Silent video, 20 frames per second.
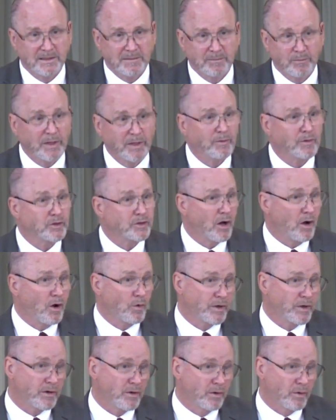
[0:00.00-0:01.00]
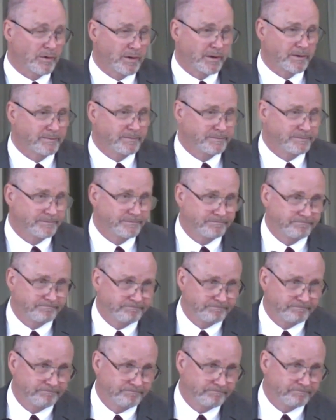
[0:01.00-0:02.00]
But it was all recorded
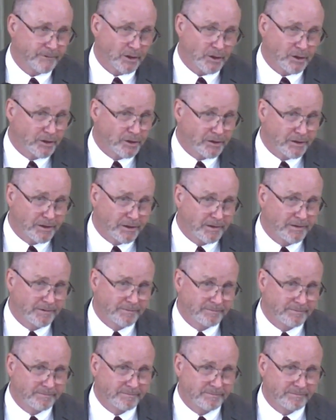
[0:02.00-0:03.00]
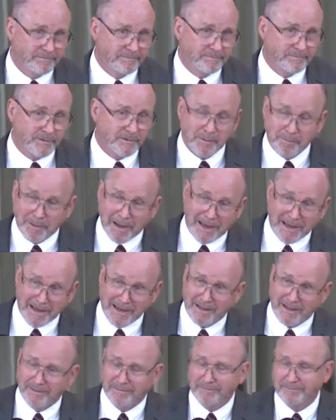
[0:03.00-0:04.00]
the good, the
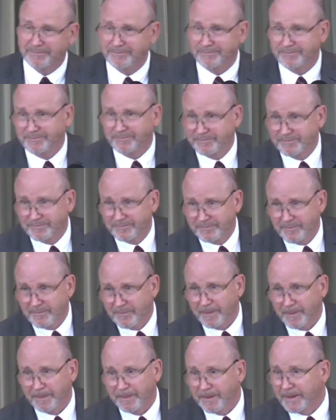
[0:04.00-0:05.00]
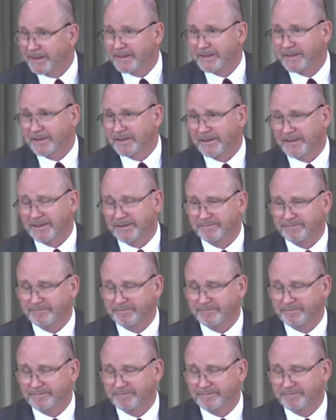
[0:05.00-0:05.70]
bad, the ugly.